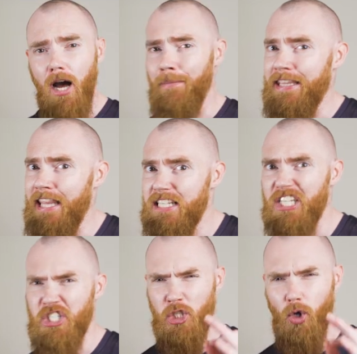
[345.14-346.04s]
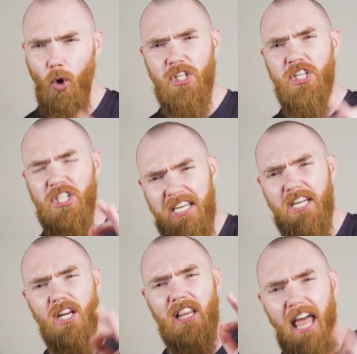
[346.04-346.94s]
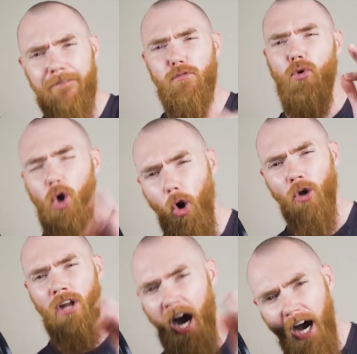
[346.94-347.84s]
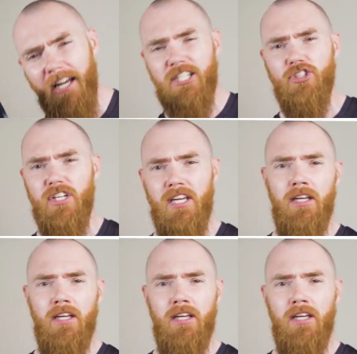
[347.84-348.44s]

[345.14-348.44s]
I mean, this is god-tier level con artistry.